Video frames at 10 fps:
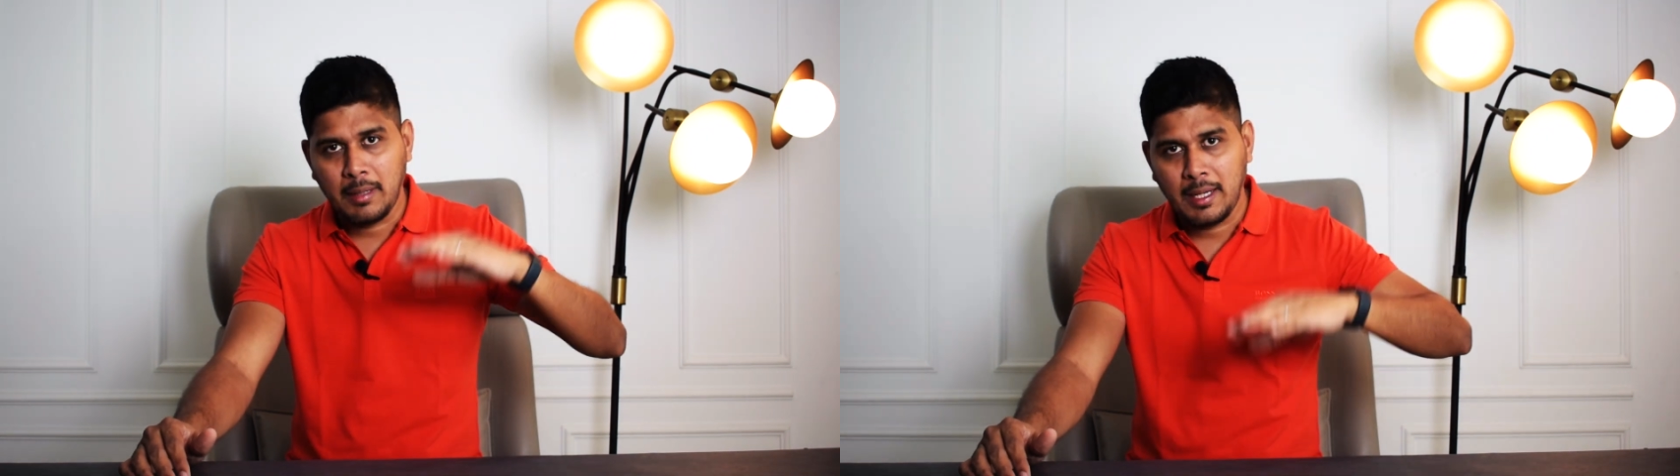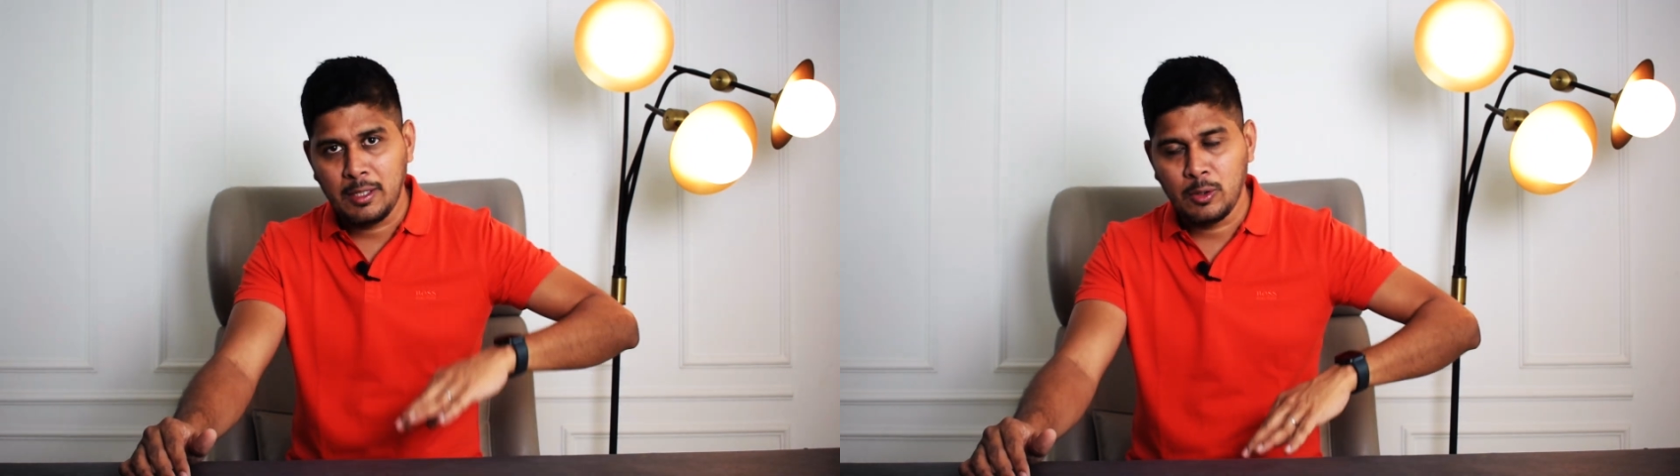
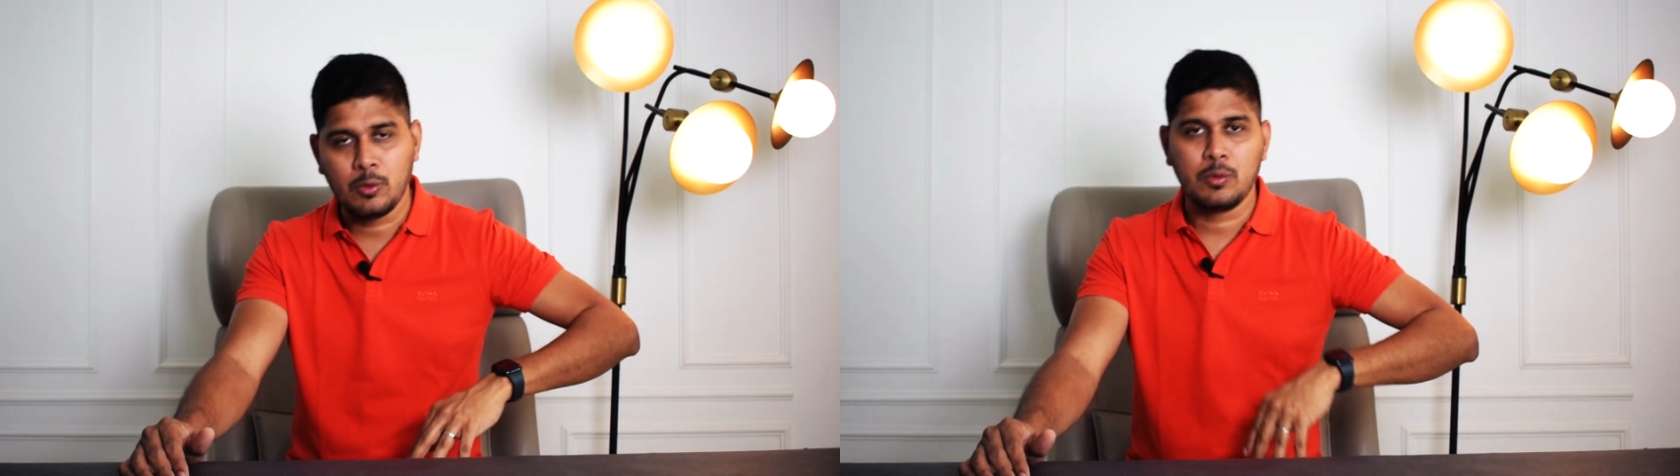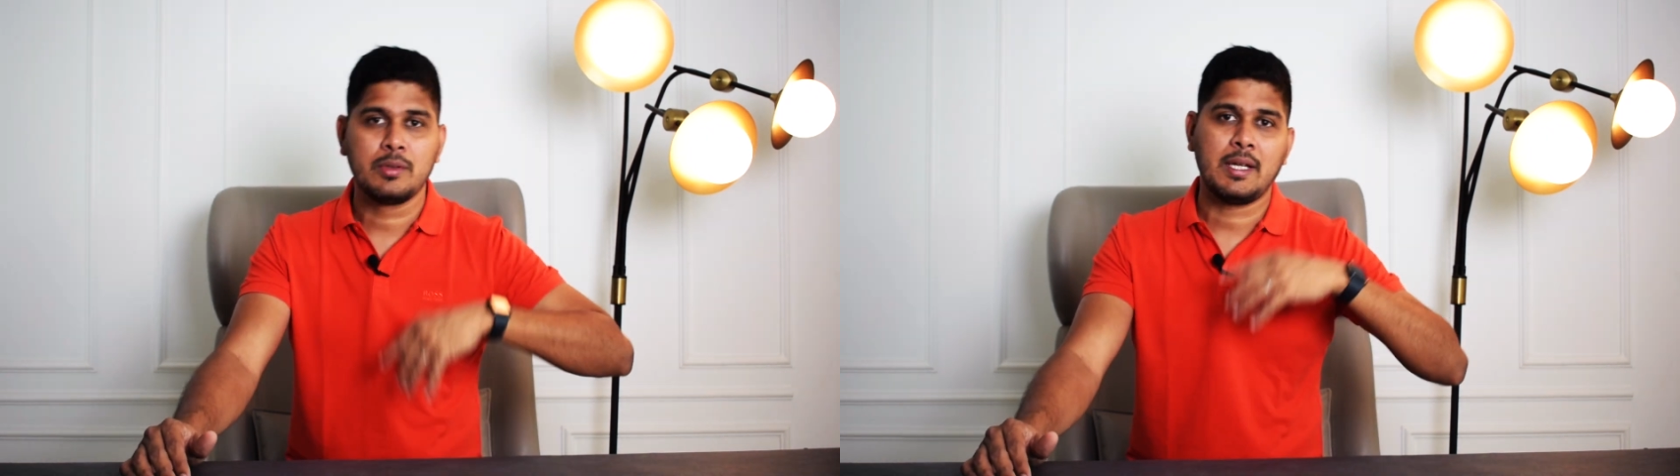buy
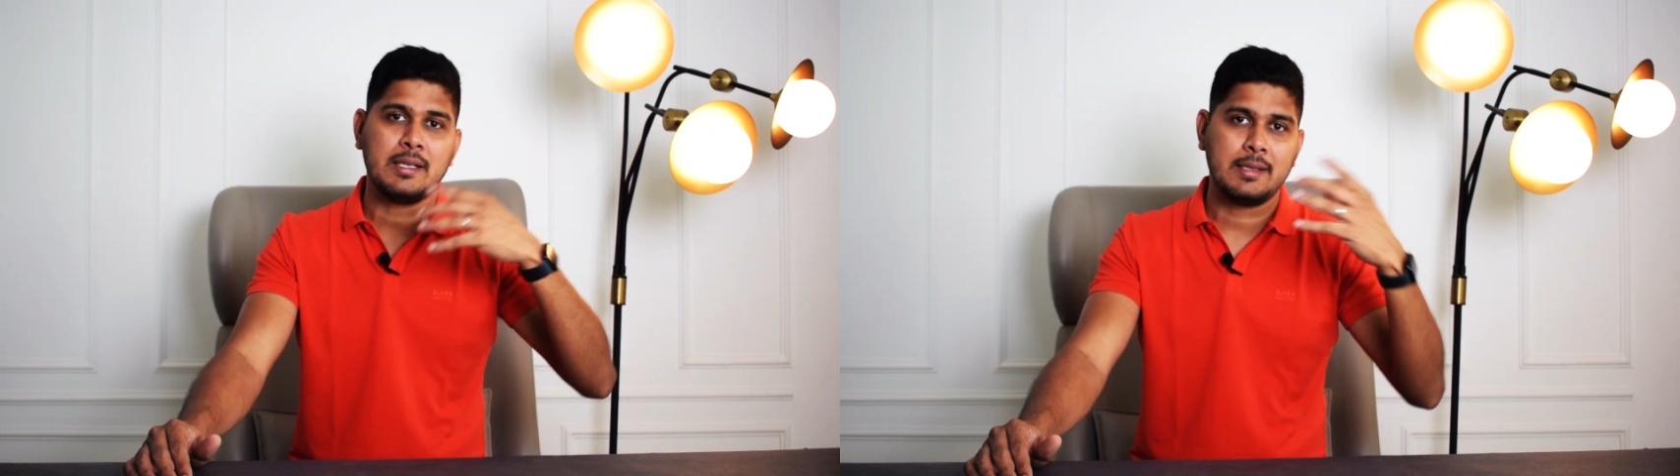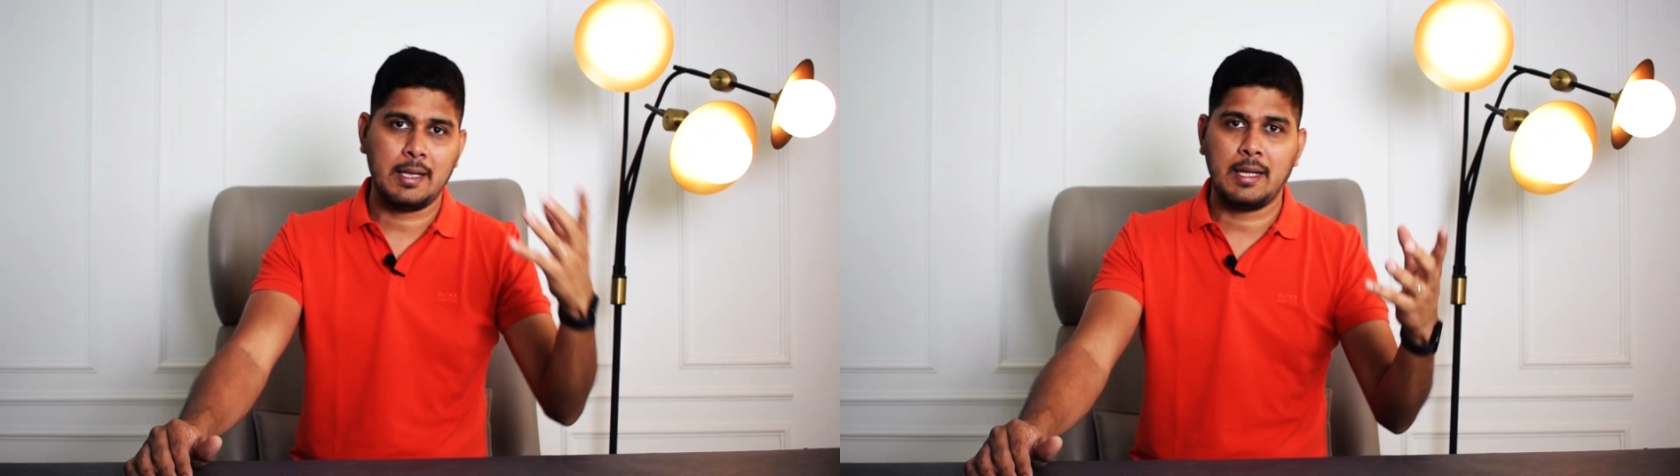low and
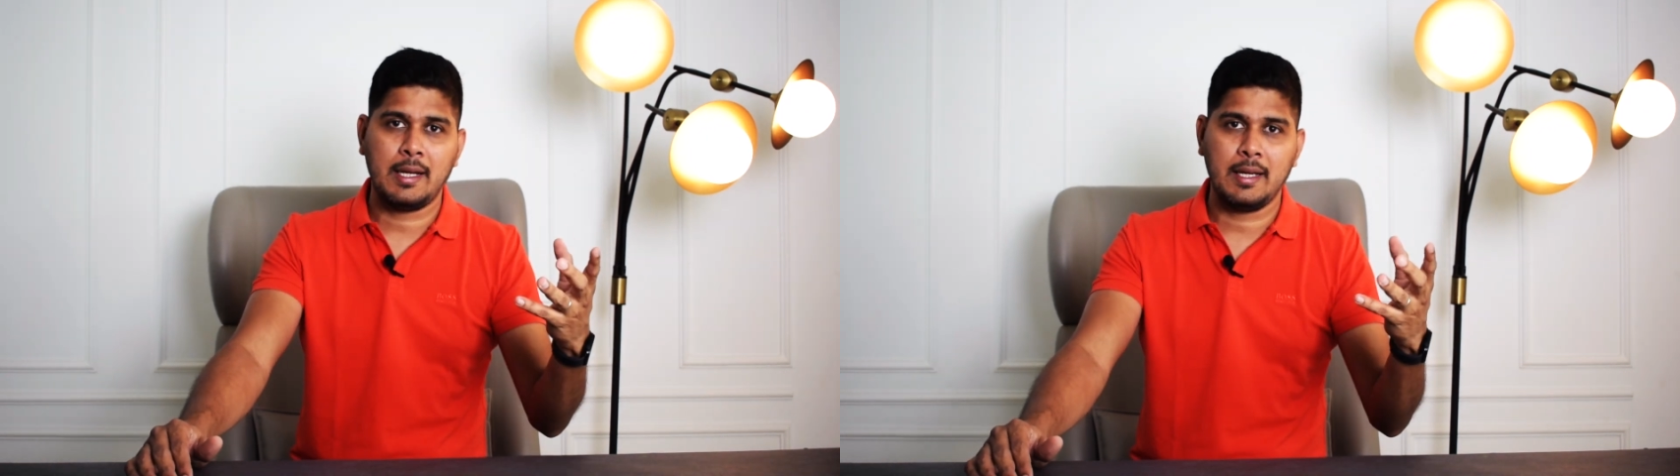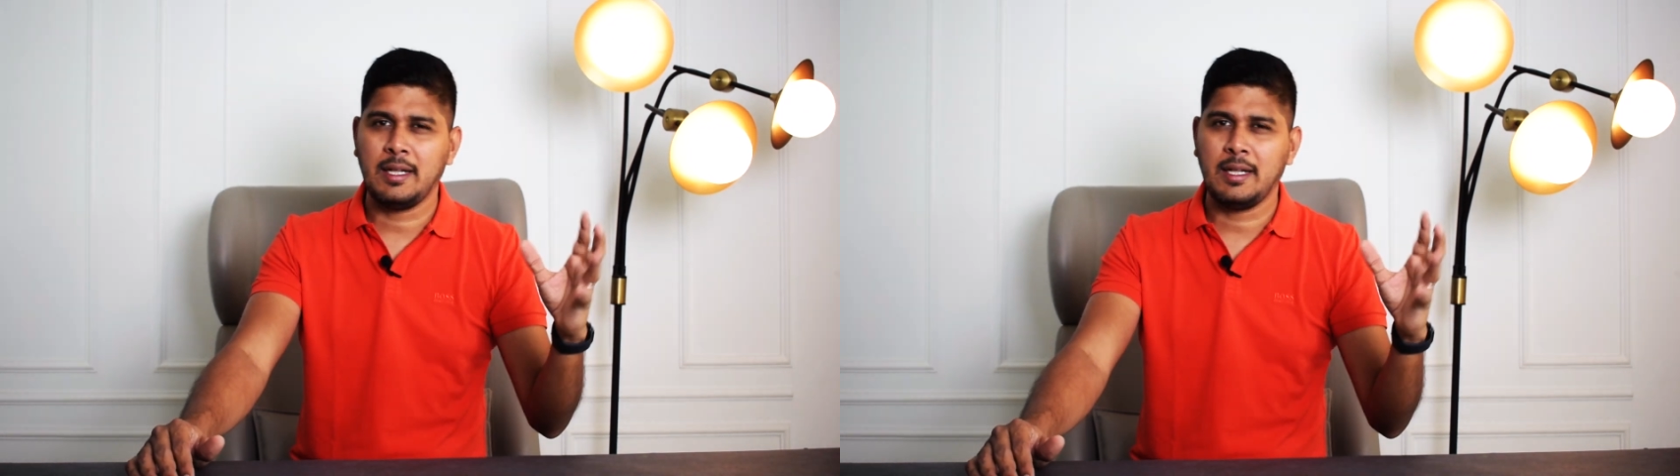sell high.